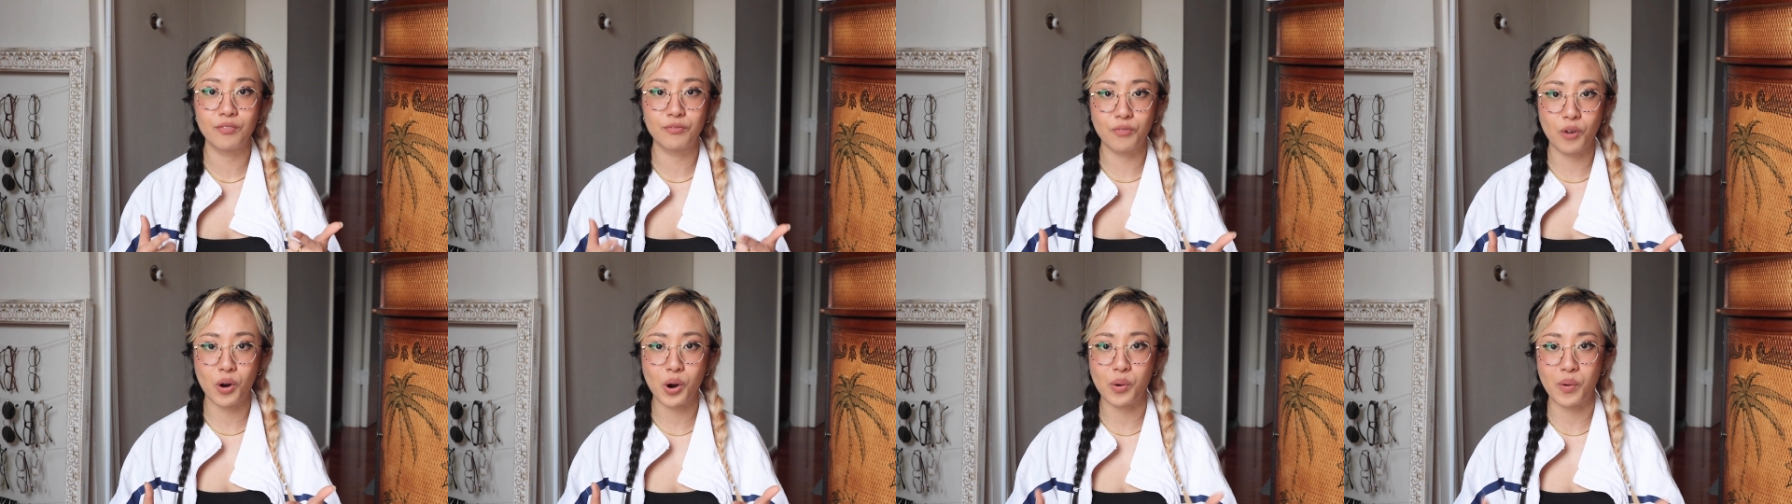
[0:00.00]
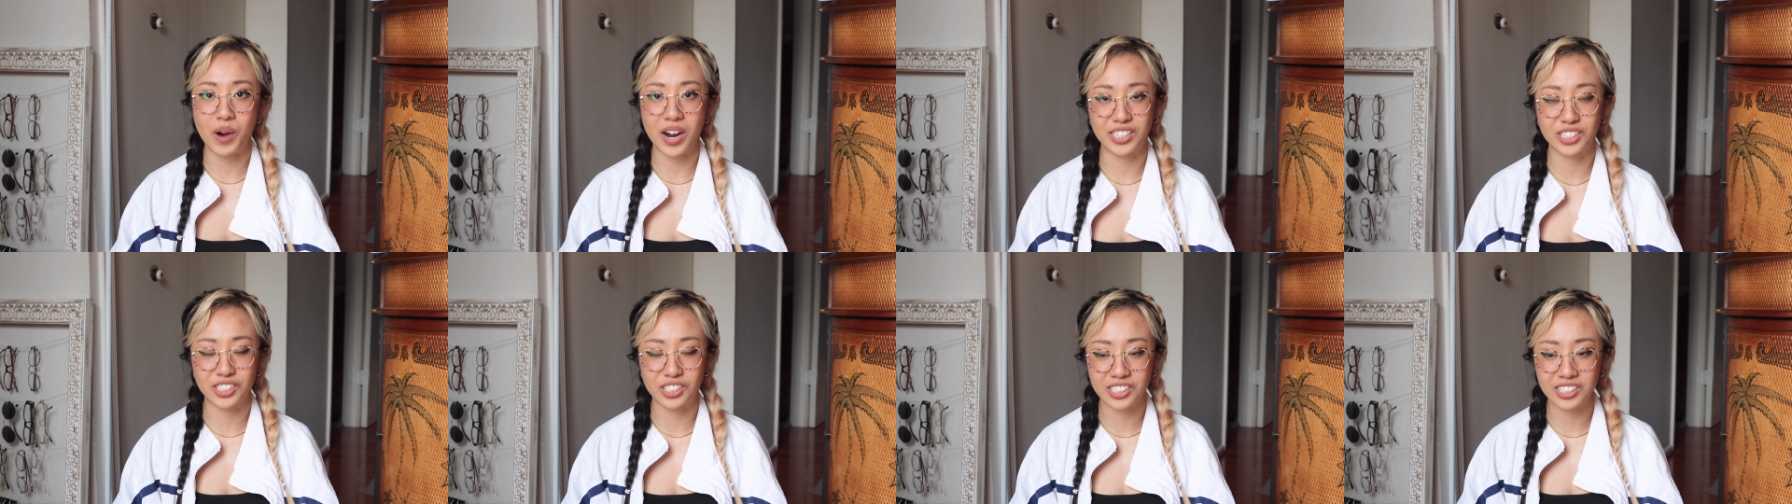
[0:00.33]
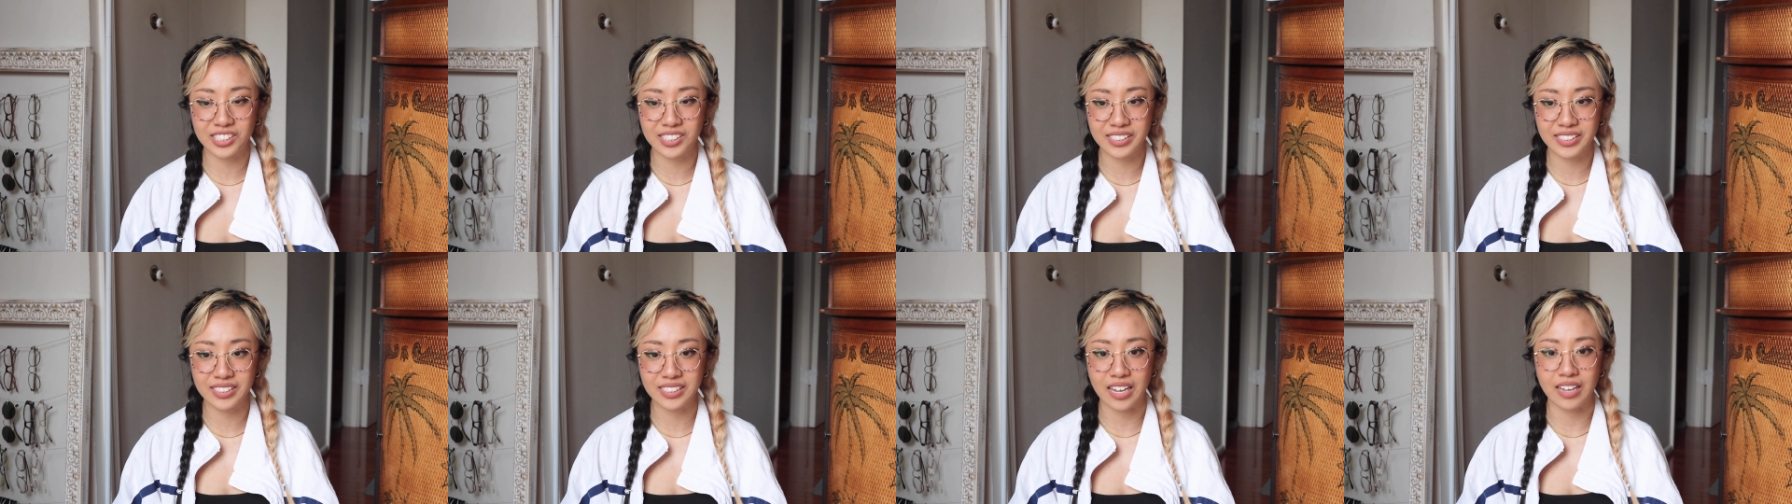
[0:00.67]
for
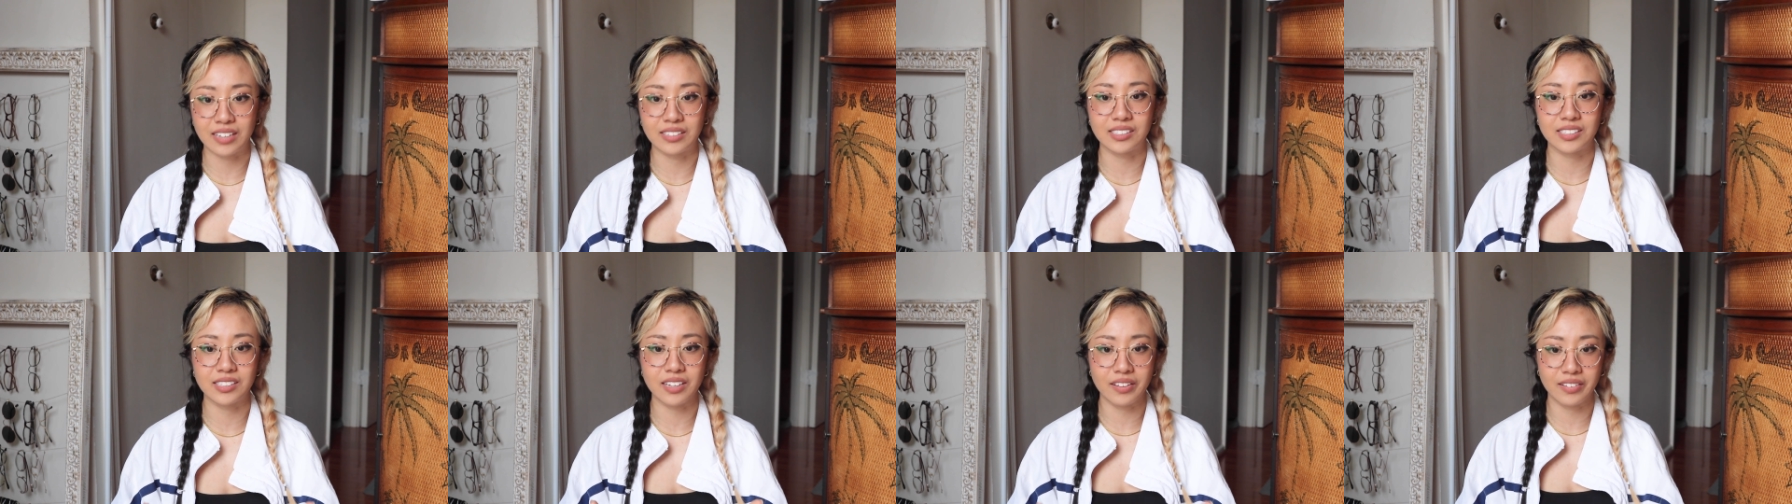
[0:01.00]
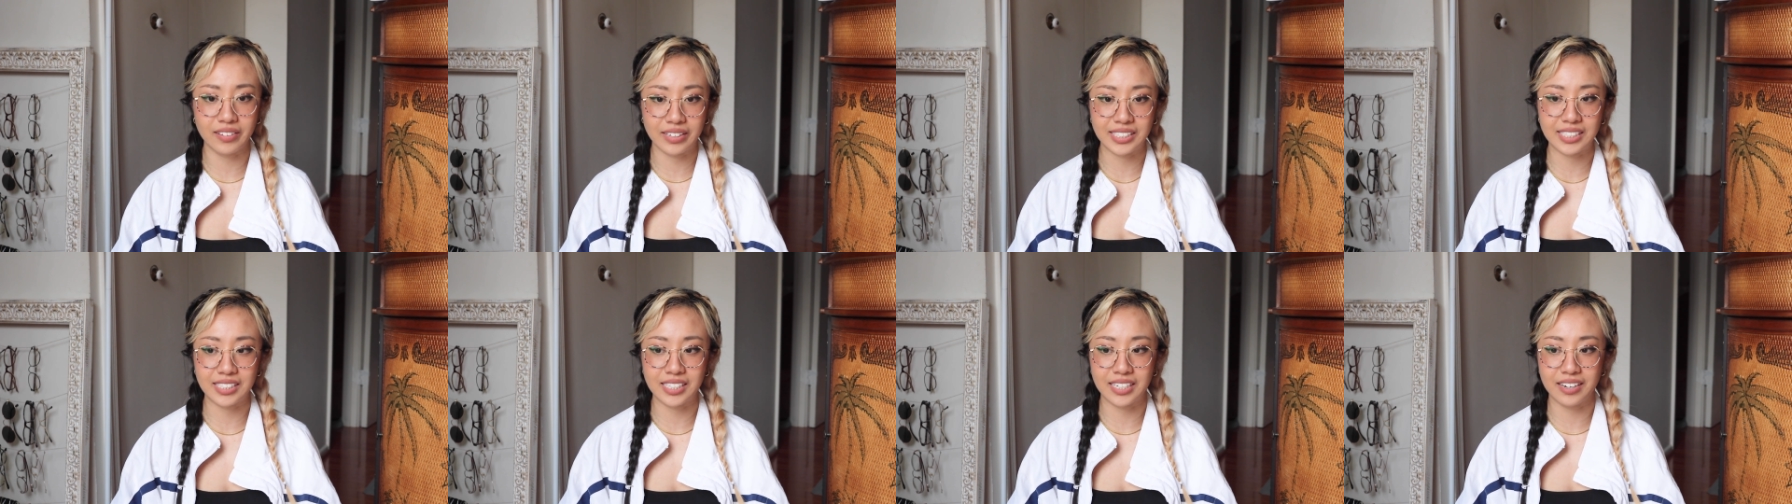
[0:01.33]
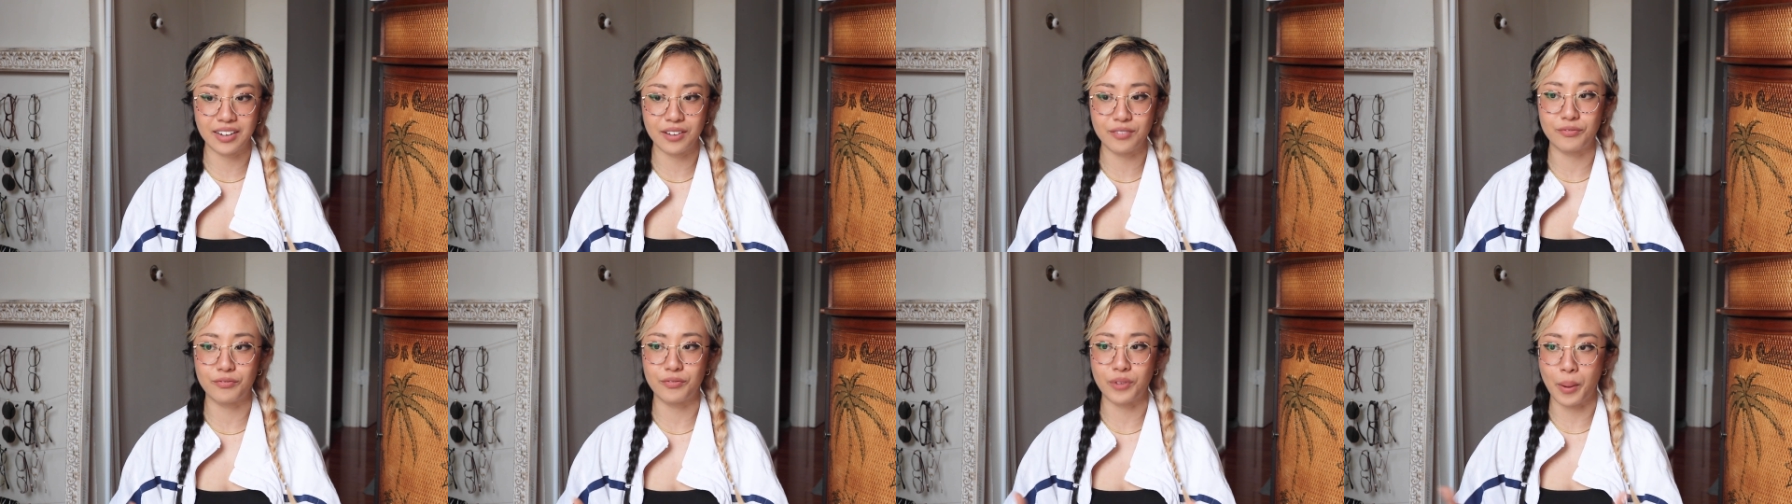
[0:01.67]
questions and solicit
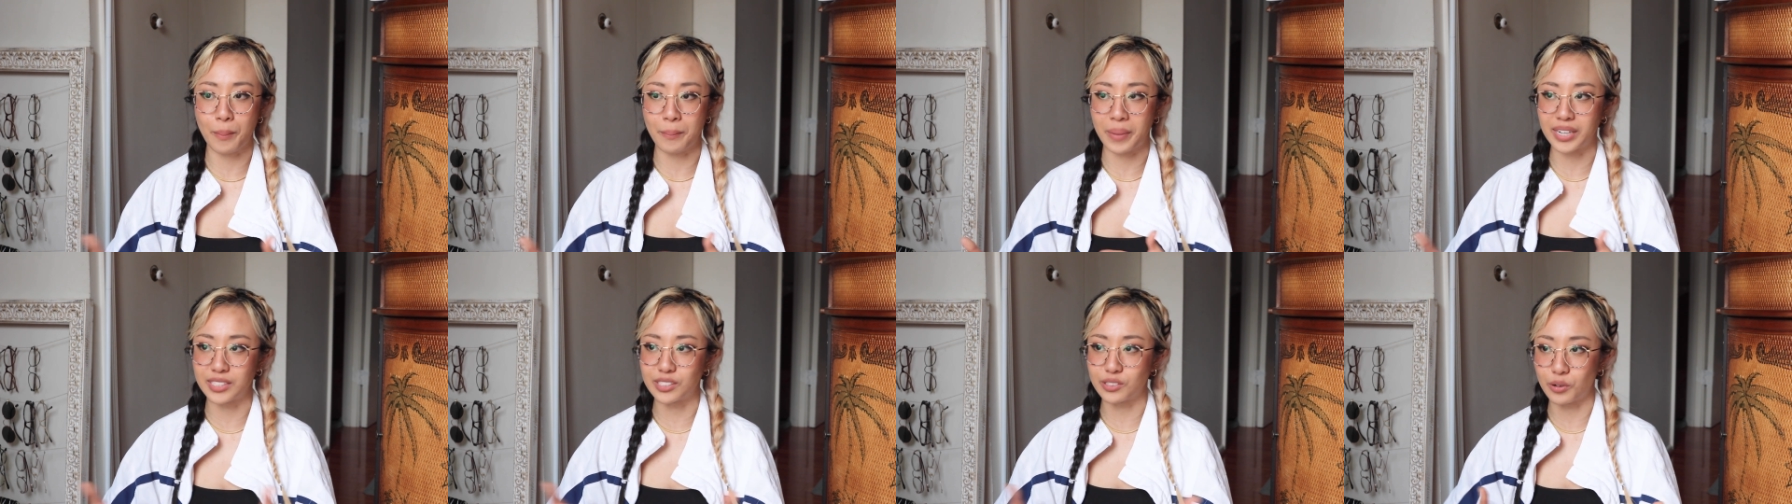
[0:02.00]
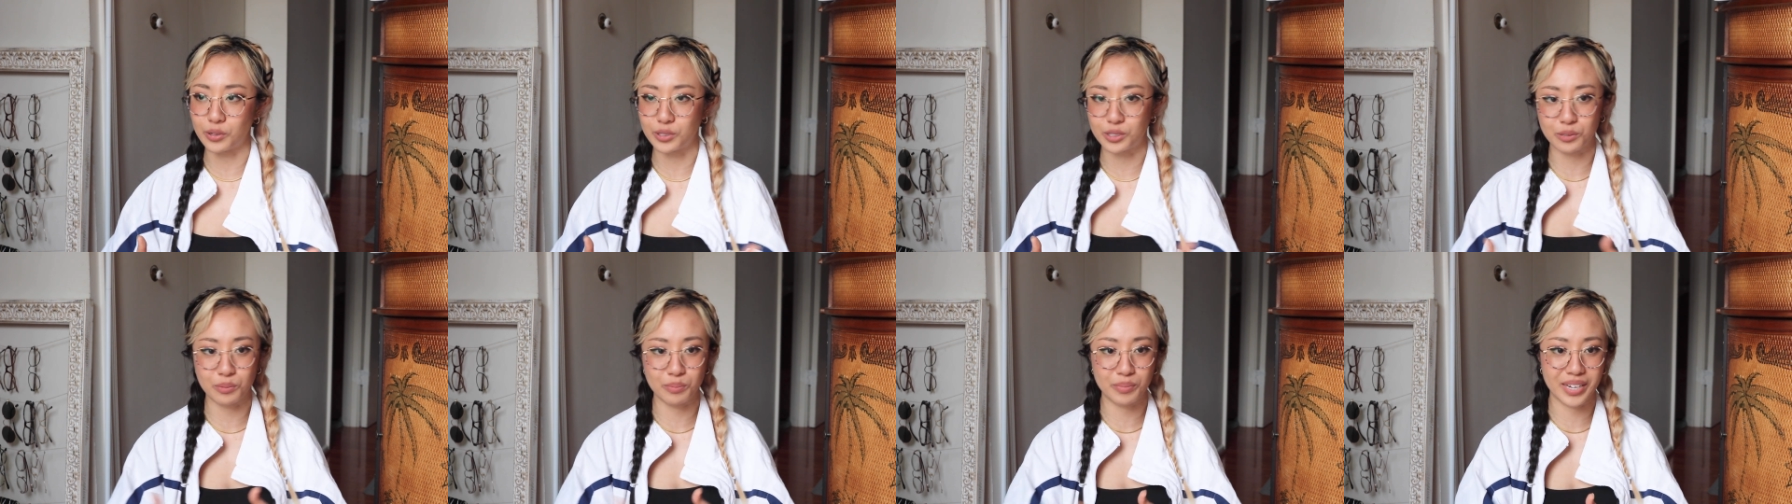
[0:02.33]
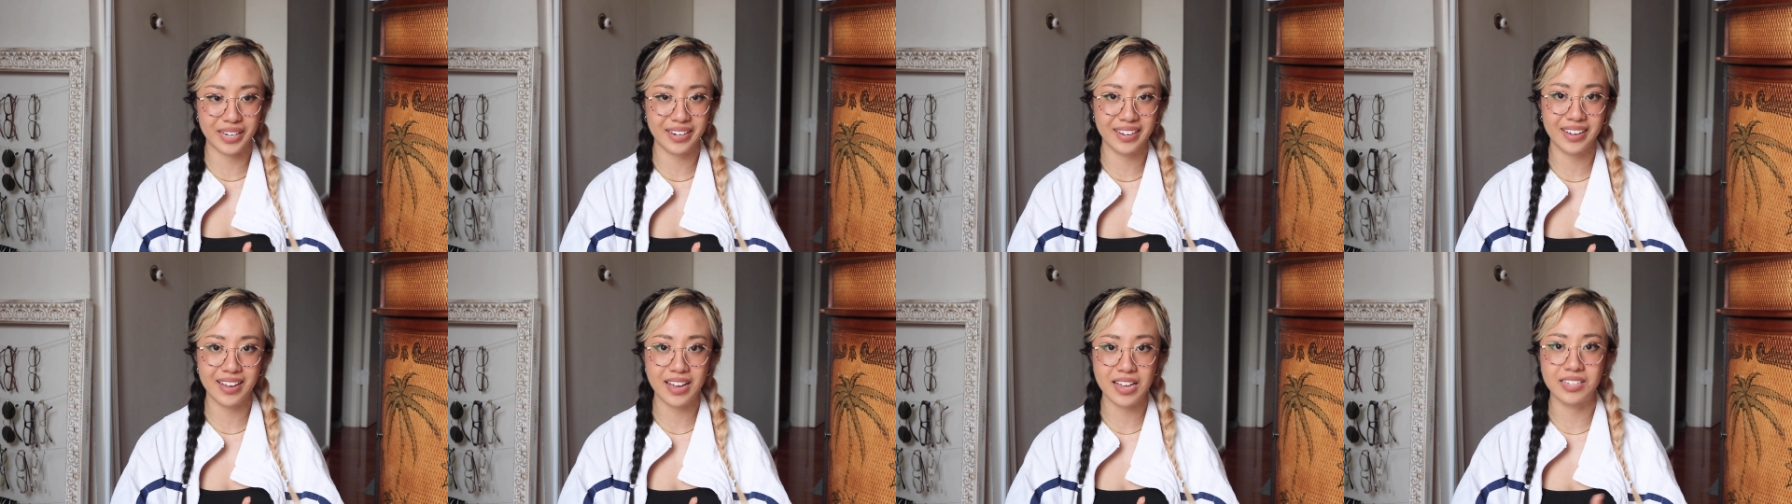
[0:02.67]
it from my social
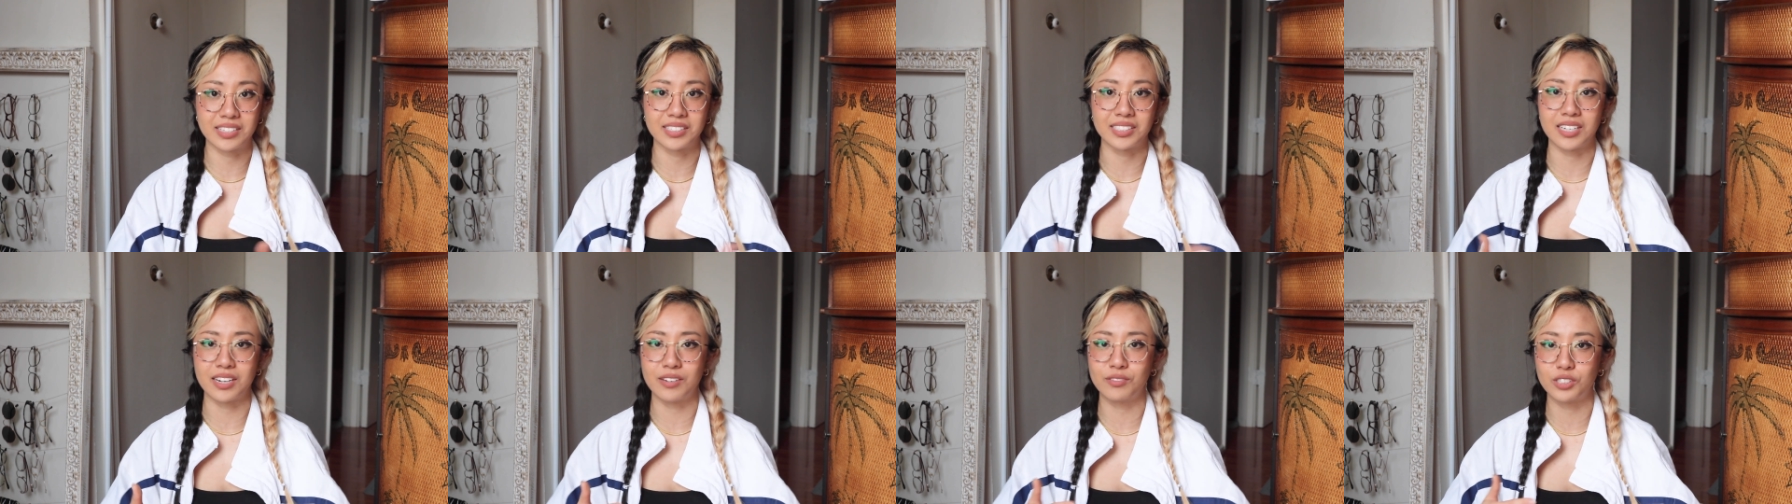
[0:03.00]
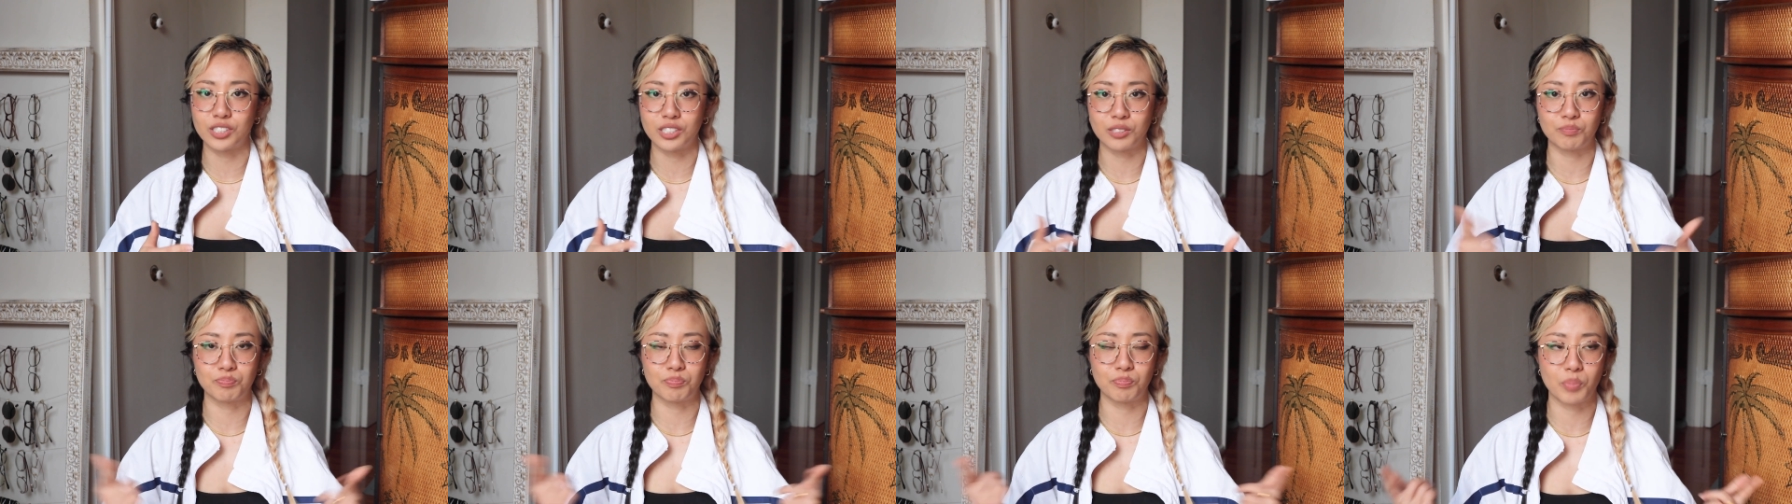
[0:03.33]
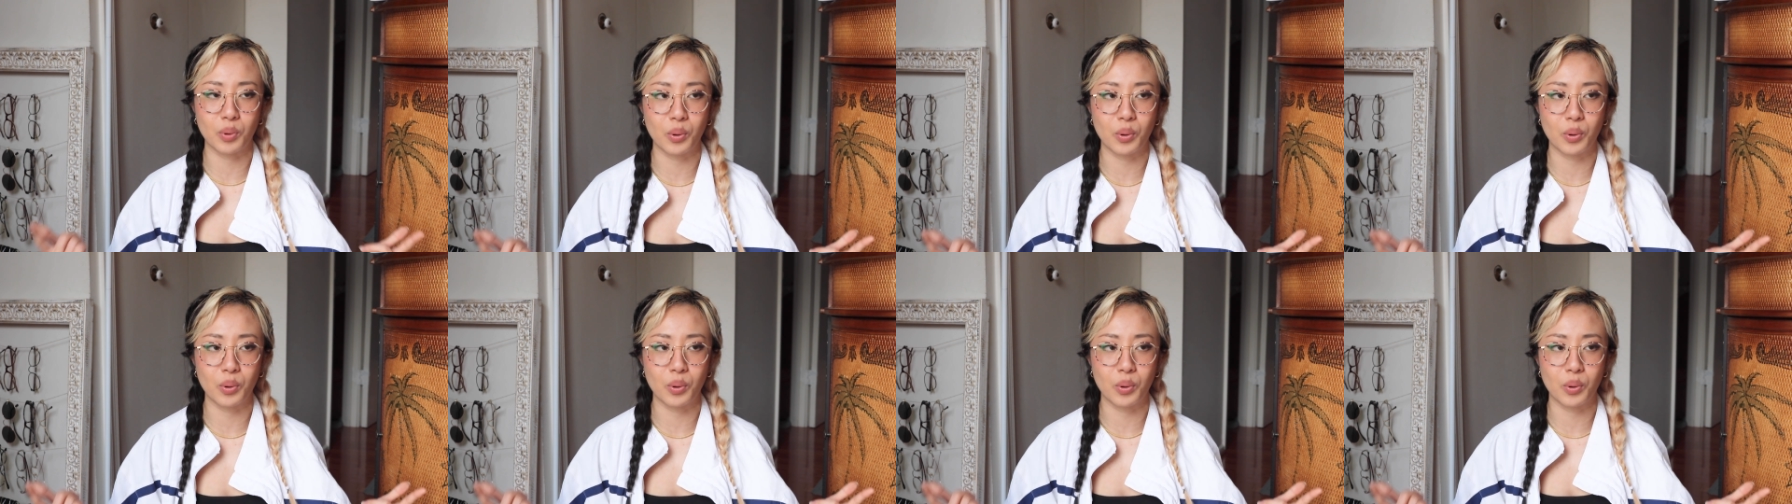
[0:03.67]
media instead of just